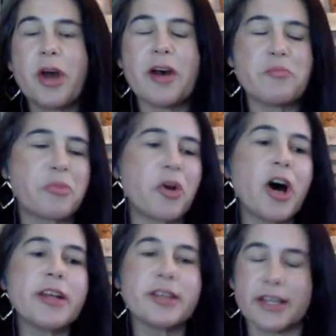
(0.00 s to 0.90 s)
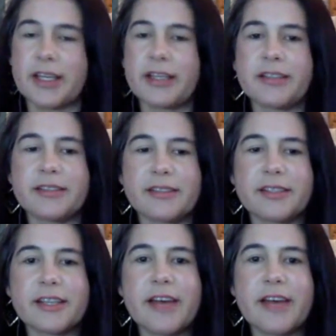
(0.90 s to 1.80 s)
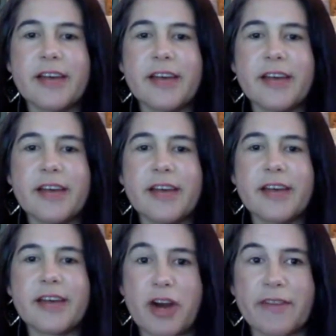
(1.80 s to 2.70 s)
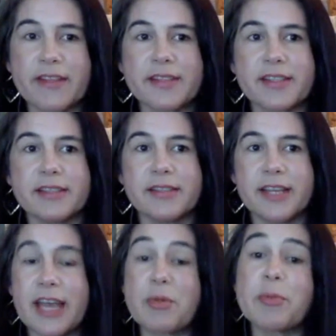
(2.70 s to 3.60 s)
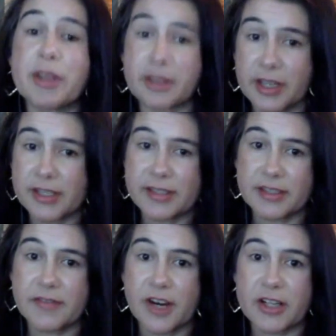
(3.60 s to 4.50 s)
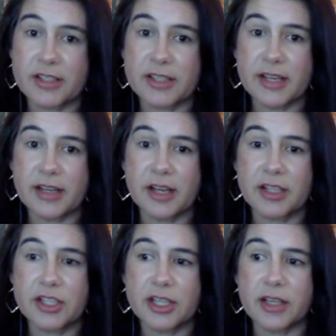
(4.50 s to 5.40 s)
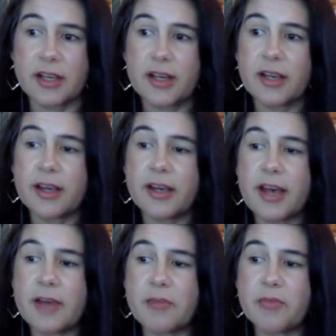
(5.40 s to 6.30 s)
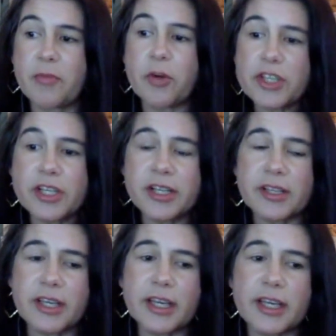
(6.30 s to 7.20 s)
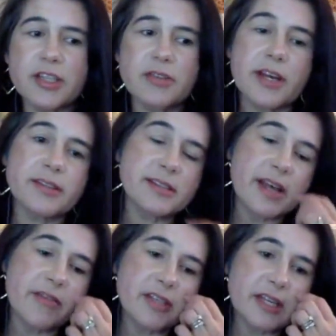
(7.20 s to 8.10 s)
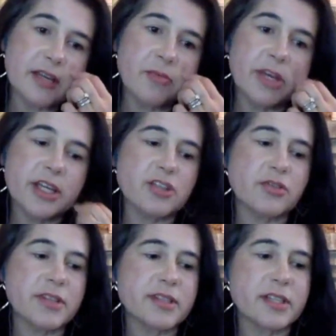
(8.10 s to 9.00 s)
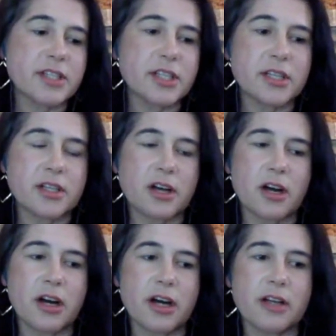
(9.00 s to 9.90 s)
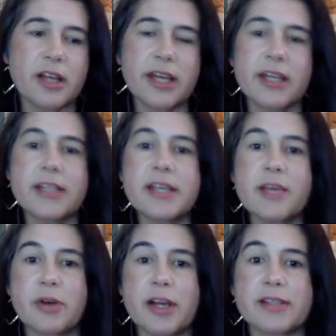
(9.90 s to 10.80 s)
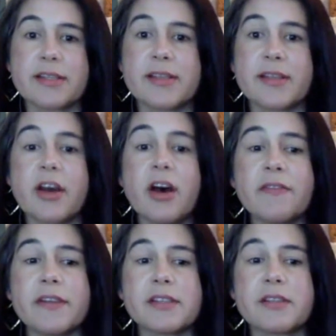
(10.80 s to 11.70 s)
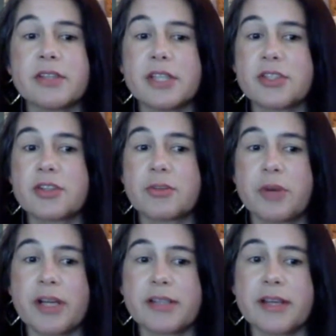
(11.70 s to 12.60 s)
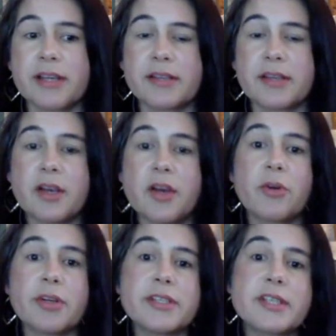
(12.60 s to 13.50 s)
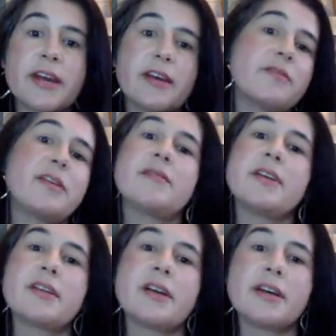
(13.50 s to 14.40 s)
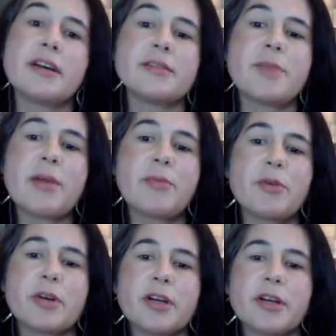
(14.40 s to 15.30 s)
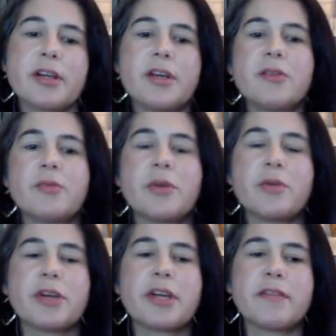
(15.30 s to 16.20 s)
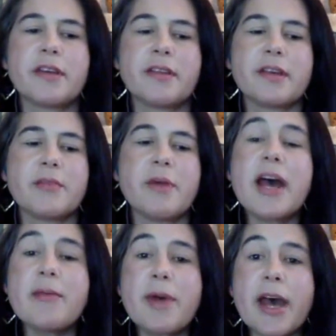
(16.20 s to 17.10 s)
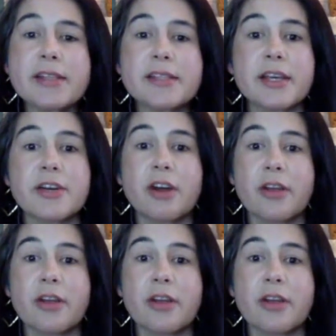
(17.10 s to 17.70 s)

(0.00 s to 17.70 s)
broadly cover all sorts of demographics and capabilities as far as technology. Fortunately, in 2017, we had transitioned our client intake process in the office to a digital process where instead of giving clients paperwork, we were giving them iPads to enter all their